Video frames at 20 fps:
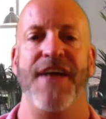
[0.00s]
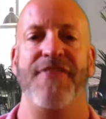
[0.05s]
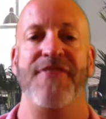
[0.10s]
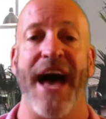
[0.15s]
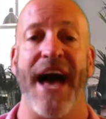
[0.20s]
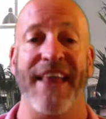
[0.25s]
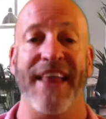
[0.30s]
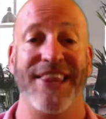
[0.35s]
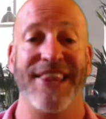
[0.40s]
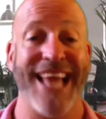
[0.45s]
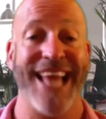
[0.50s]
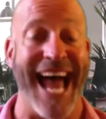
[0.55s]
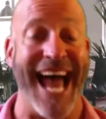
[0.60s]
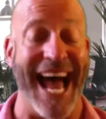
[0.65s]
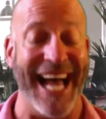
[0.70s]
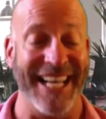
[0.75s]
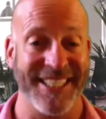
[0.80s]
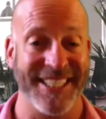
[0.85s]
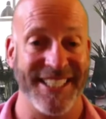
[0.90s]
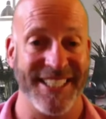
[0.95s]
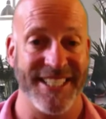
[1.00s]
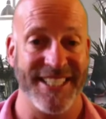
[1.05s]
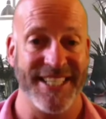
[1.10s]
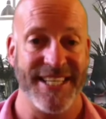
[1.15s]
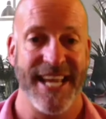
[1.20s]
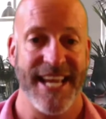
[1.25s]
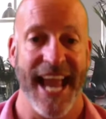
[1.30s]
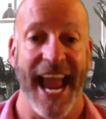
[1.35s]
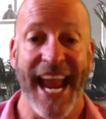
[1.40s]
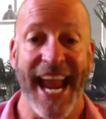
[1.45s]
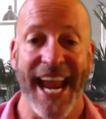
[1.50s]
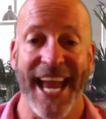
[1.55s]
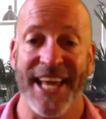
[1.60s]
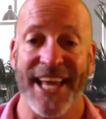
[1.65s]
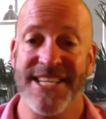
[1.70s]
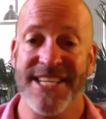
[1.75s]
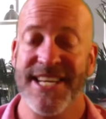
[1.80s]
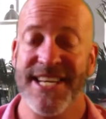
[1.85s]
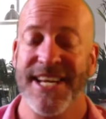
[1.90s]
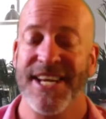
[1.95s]
that lasts
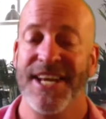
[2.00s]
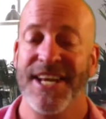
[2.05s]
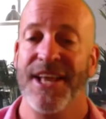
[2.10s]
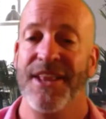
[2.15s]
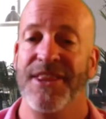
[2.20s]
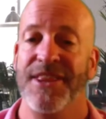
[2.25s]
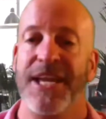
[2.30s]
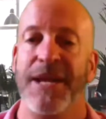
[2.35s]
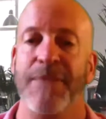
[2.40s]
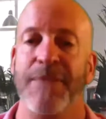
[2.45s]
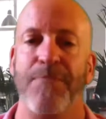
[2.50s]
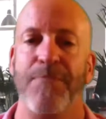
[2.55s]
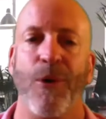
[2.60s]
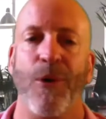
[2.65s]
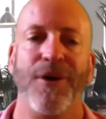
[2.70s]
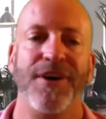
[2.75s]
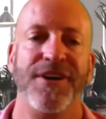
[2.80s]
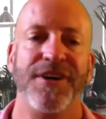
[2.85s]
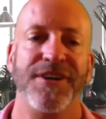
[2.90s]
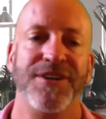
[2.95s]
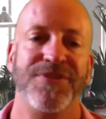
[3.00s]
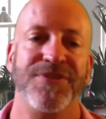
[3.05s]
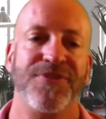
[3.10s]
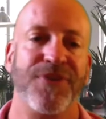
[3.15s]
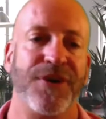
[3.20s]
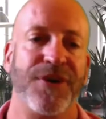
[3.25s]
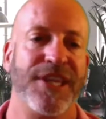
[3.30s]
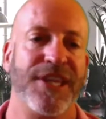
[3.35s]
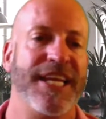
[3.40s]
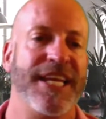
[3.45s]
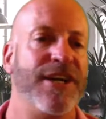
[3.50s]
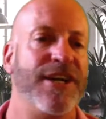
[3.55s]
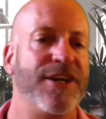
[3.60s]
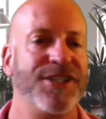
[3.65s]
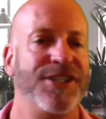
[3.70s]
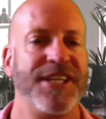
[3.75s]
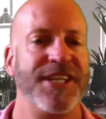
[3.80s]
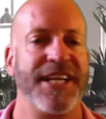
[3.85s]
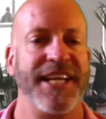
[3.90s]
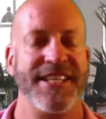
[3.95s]
and the importance for
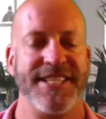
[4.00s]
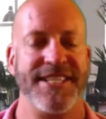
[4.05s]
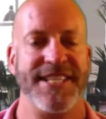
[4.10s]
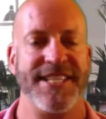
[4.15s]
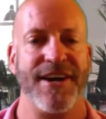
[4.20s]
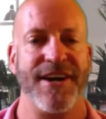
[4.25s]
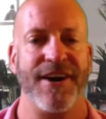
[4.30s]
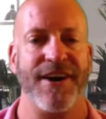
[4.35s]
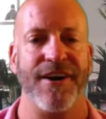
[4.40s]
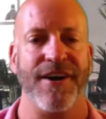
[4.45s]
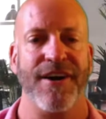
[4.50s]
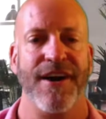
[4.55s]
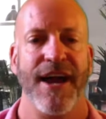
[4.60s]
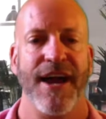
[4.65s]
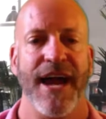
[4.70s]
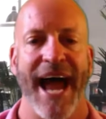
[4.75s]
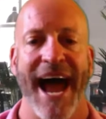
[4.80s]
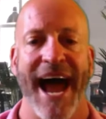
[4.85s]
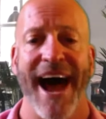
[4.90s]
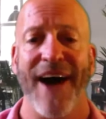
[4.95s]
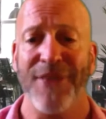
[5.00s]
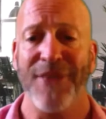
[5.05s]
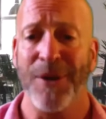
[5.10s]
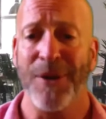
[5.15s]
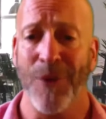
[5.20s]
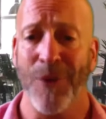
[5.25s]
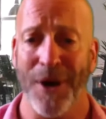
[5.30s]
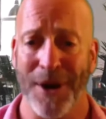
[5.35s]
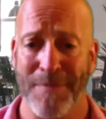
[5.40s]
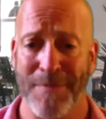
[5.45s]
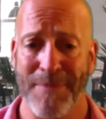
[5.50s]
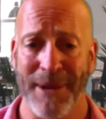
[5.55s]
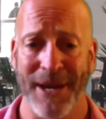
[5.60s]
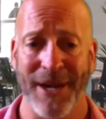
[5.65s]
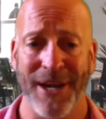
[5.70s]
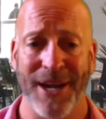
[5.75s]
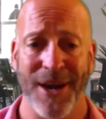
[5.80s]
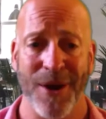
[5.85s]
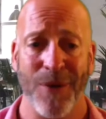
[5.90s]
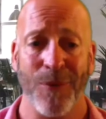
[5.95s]
leaders to consider how they want to
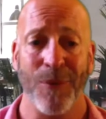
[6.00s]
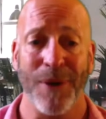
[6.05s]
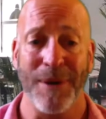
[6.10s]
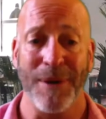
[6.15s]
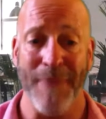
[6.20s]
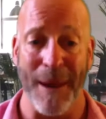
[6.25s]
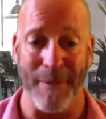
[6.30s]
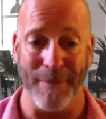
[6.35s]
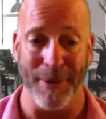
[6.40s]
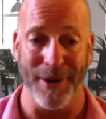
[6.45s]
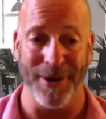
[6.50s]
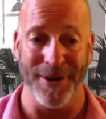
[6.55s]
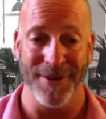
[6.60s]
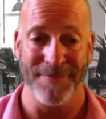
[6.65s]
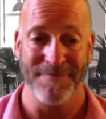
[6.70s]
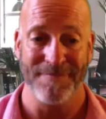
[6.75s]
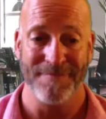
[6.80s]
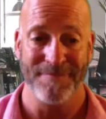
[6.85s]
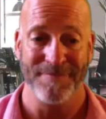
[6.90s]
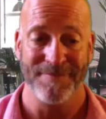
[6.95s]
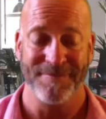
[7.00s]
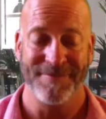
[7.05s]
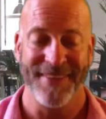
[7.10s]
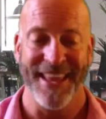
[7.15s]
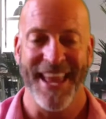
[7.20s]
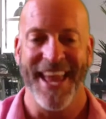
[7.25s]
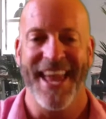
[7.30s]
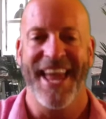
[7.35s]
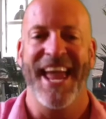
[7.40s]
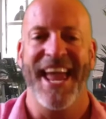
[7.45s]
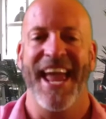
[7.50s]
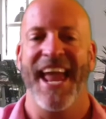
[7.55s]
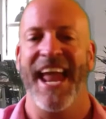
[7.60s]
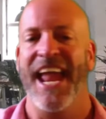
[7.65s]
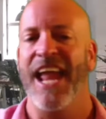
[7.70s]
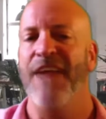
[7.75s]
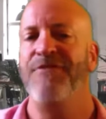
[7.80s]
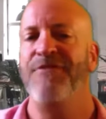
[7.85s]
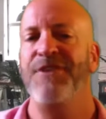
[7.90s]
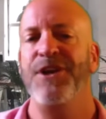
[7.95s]
be remembered.
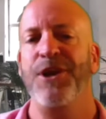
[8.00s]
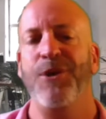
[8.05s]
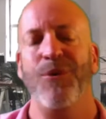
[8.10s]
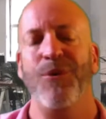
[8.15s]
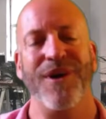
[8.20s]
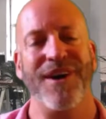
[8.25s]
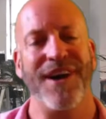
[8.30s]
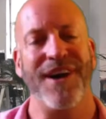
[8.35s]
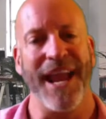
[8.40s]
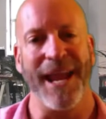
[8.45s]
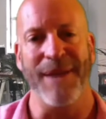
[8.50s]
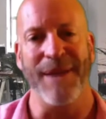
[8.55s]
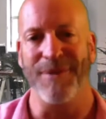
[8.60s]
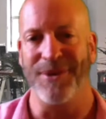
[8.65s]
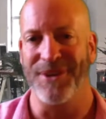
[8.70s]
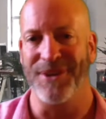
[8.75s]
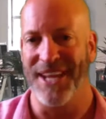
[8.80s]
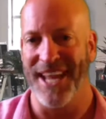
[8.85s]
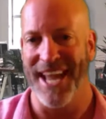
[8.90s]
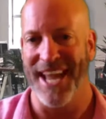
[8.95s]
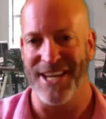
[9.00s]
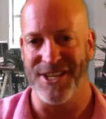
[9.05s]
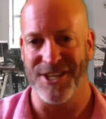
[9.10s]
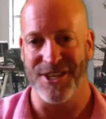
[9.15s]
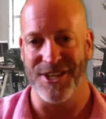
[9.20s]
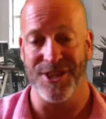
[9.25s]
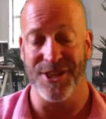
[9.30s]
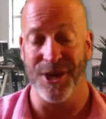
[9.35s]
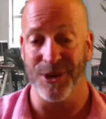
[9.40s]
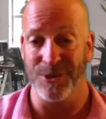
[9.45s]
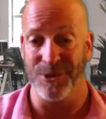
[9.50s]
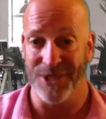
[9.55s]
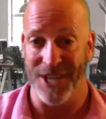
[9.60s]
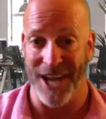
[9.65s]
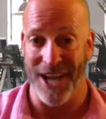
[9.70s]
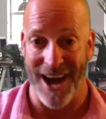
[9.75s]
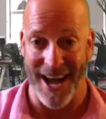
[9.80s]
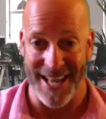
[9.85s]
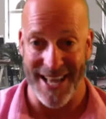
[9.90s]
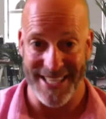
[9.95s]
If you weren't able to catch those
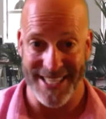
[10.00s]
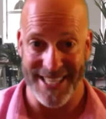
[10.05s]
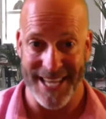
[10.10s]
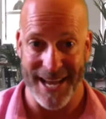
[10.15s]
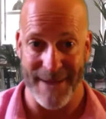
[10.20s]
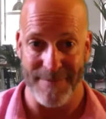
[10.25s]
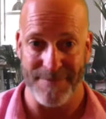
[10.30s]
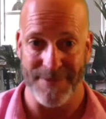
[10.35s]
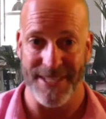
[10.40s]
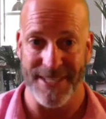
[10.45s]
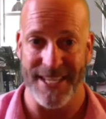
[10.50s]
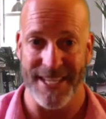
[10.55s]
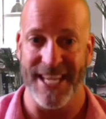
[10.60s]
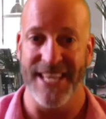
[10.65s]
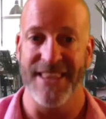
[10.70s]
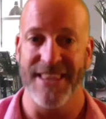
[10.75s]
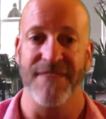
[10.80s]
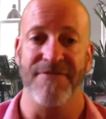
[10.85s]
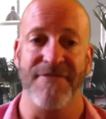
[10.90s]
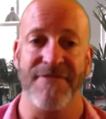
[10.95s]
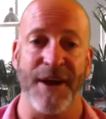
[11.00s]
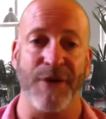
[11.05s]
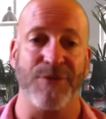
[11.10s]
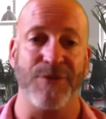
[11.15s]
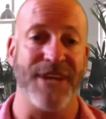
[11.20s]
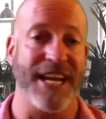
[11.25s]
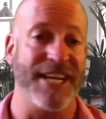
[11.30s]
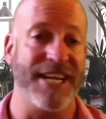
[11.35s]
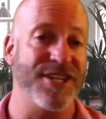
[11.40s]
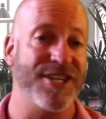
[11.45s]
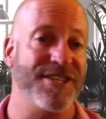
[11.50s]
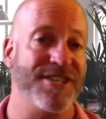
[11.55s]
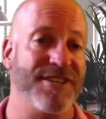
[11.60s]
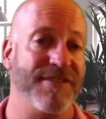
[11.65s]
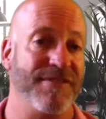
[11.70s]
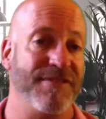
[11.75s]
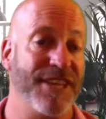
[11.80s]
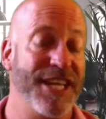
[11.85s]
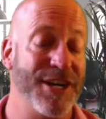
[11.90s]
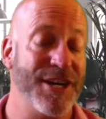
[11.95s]
concepts in the foundations
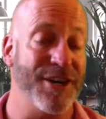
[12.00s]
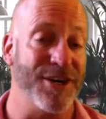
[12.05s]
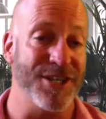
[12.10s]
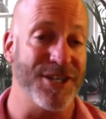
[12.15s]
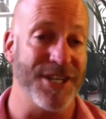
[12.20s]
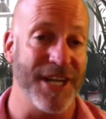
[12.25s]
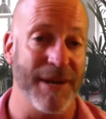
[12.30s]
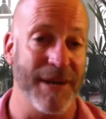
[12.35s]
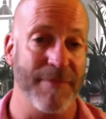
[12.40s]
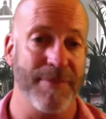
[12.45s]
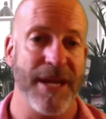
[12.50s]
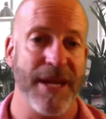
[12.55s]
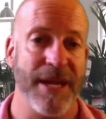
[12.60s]
of leadership,